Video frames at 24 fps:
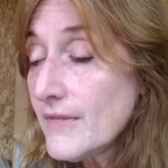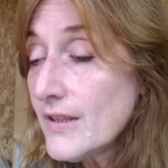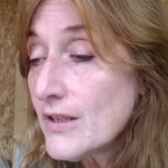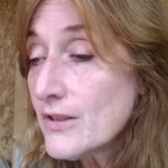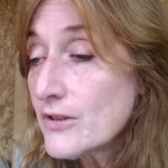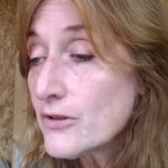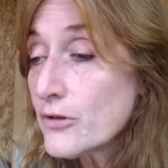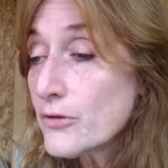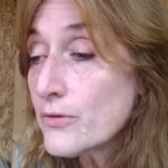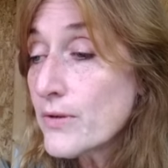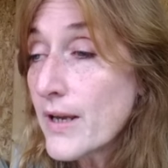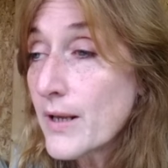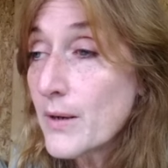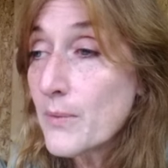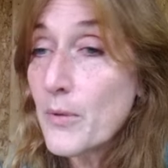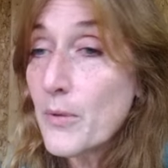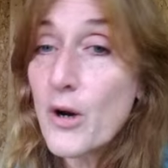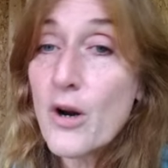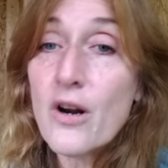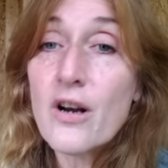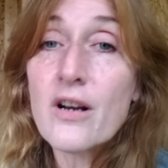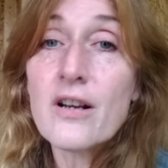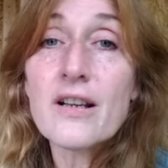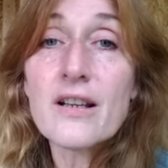Tarana
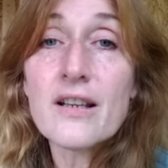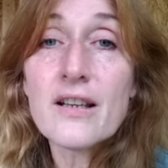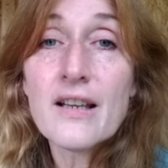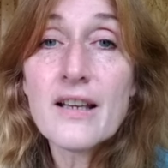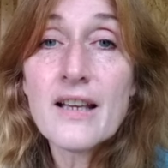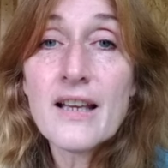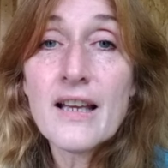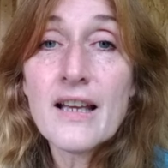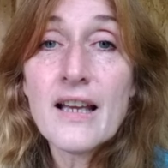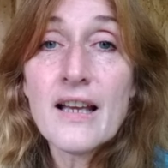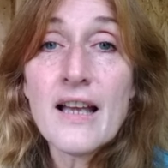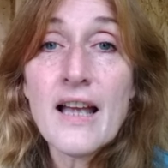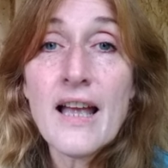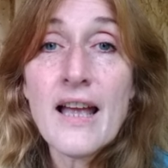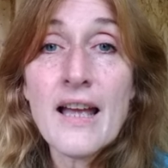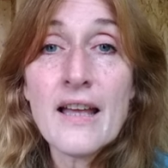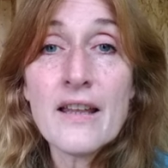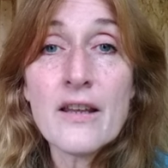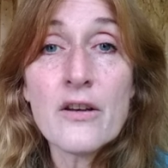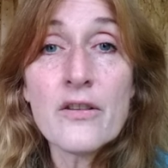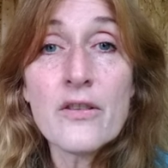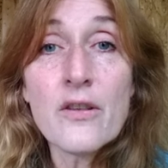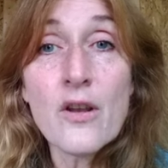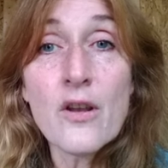Burke
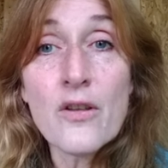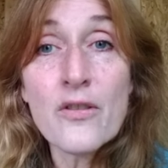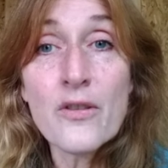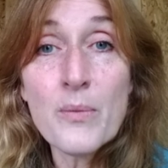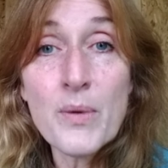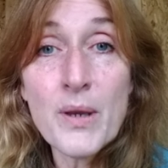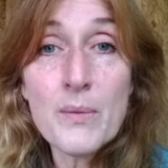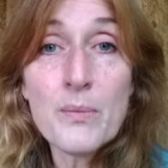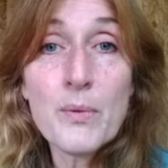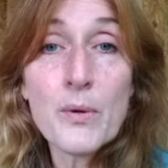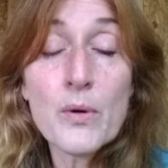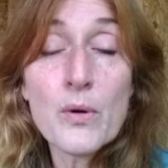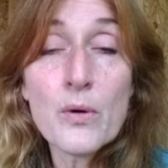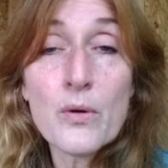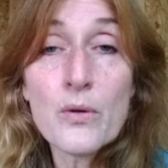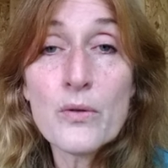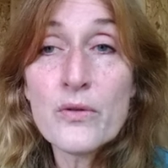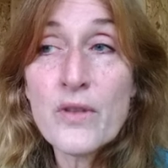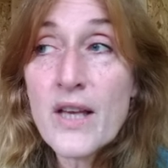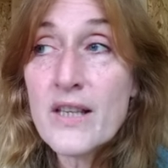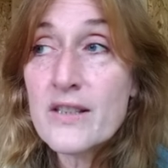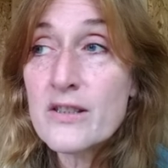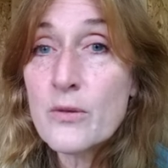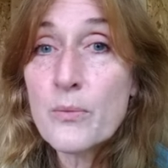and the people
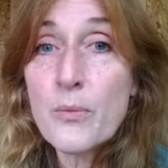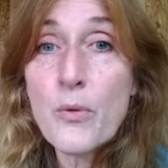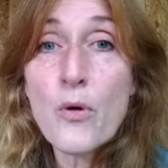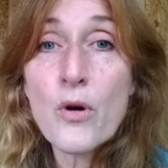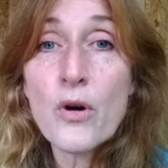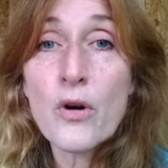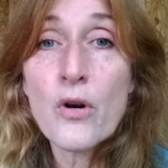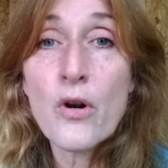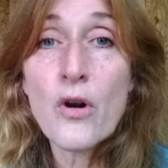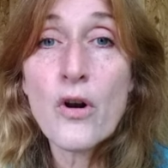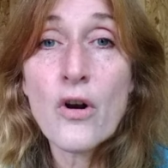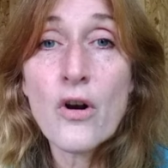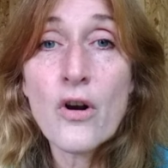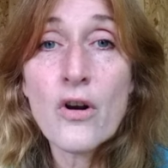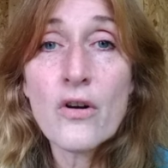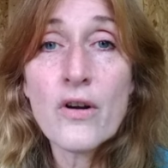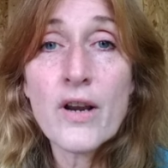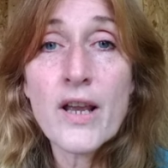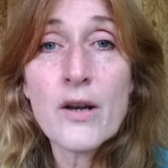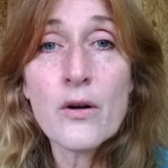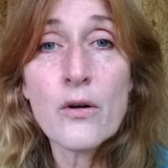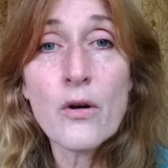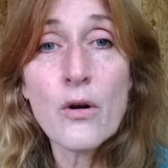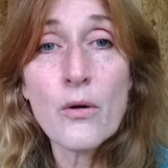that support her
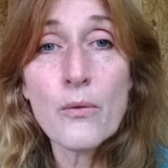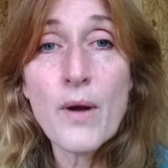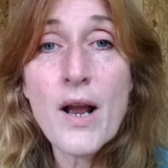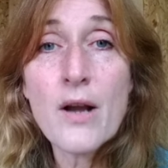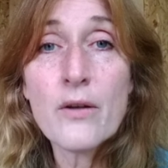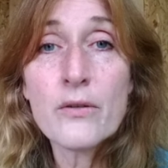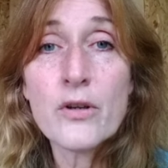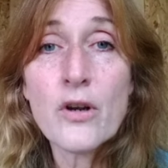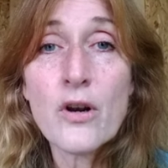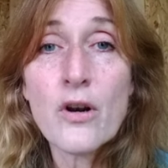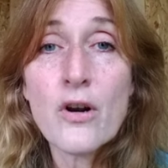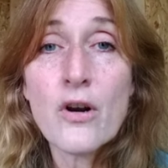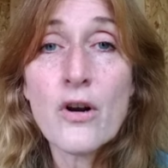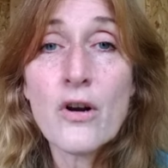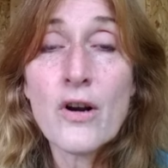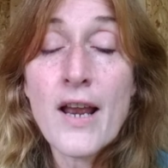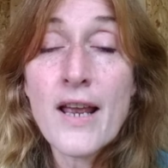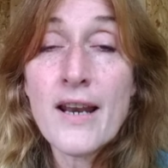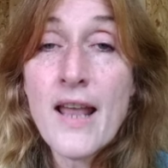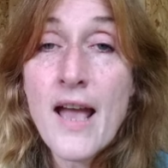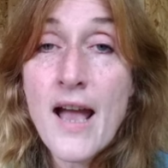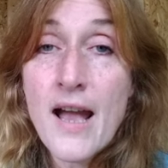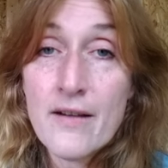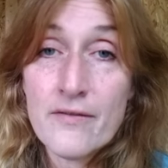and are around her
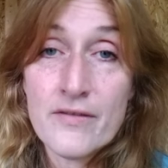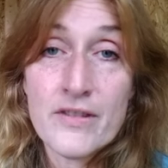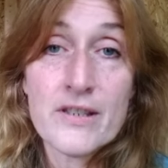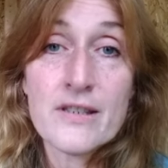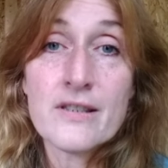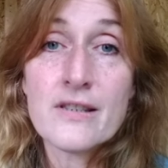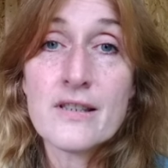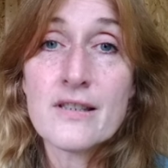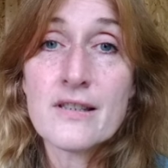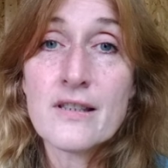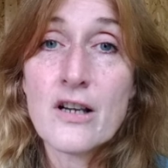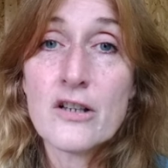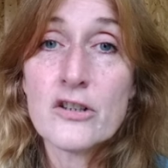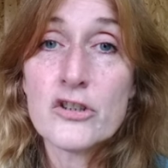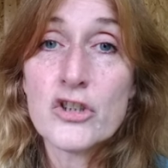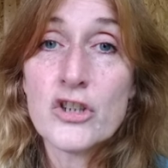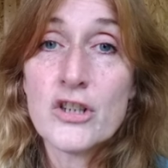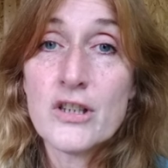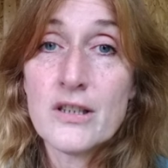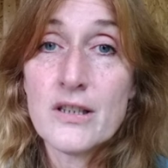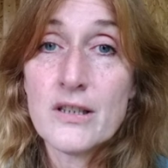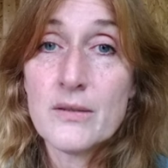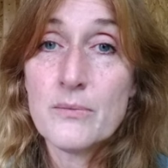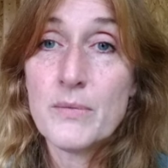and have this discussion
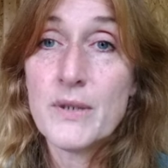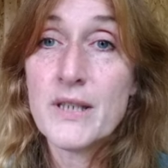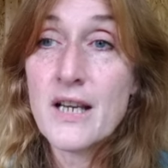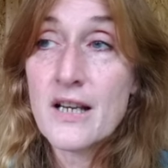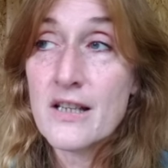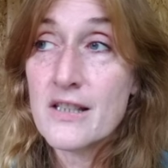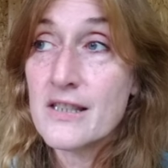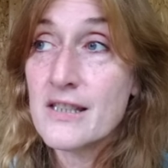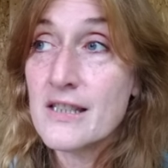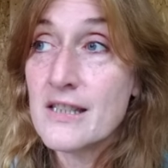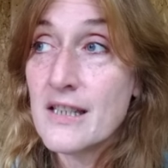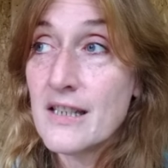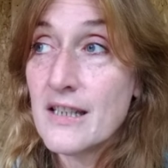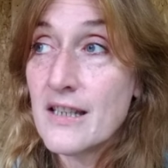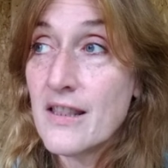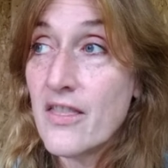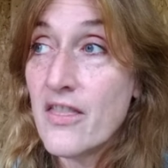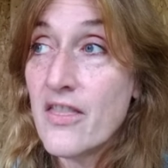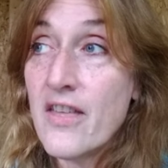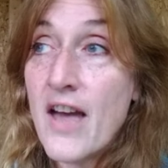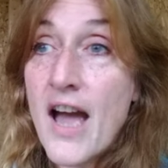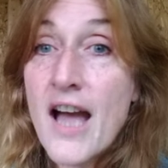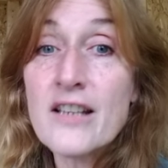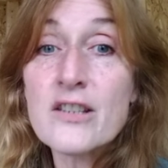because
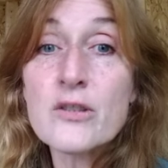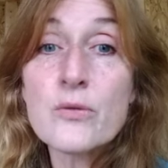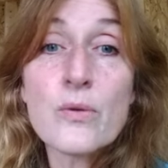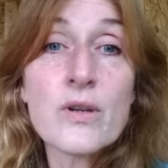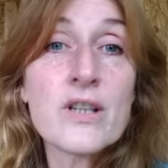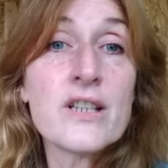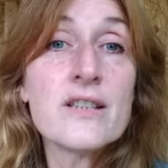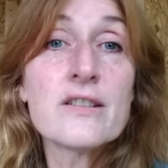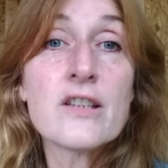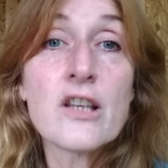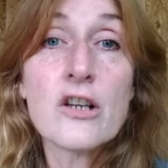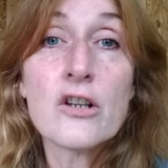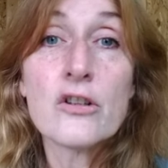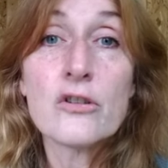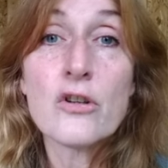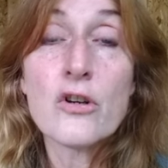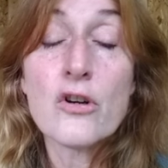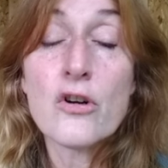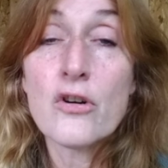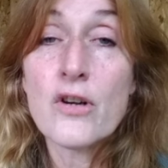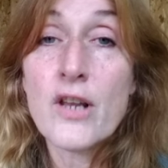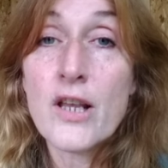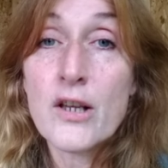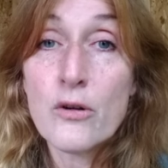that's where he's going to
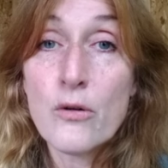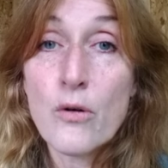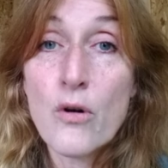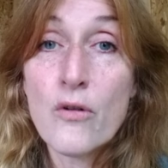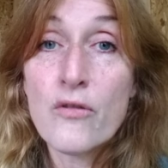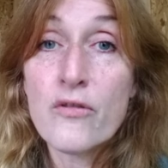learn and grow